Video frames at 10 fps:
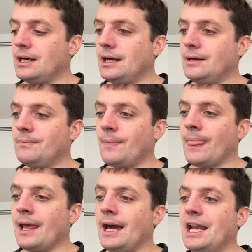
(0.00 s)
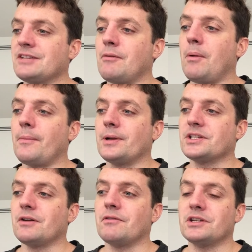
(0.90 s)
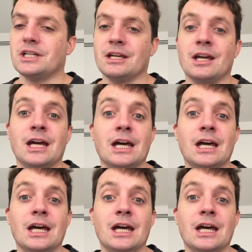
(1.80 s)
And as for popular sovereignty,